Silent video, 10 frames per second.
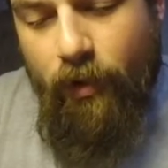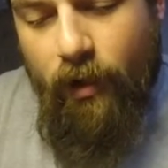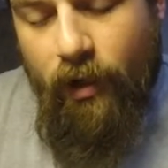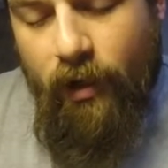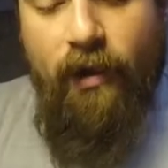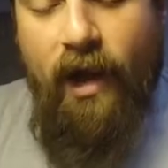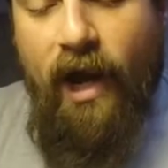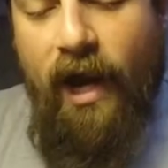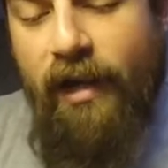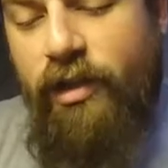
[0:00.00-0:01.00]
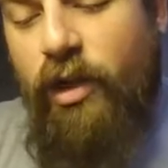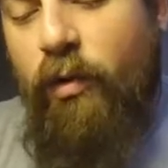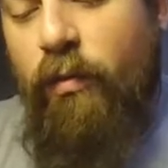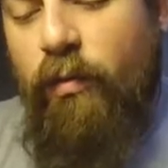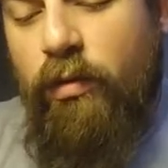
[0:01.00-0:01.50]
I
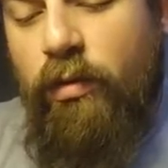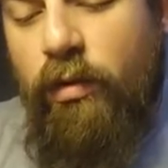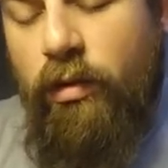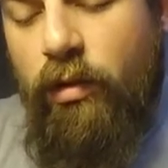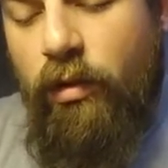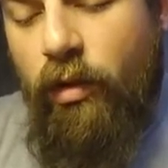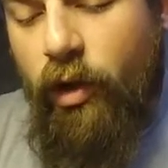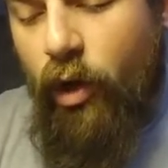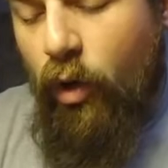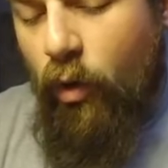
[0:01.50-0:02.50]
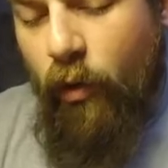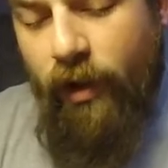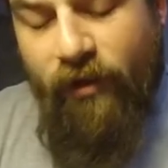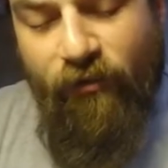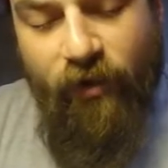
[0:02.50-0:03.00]
don't know
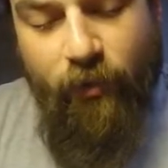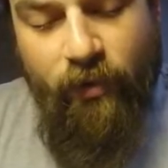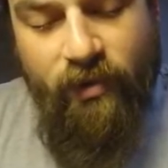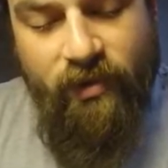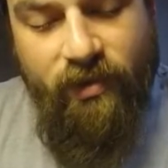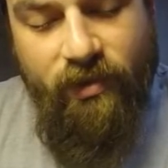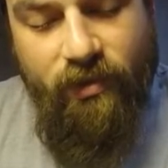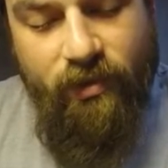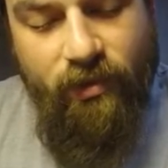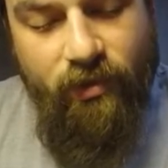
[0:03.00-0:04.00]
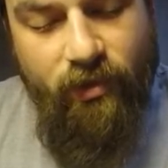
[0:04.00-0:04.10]
if it was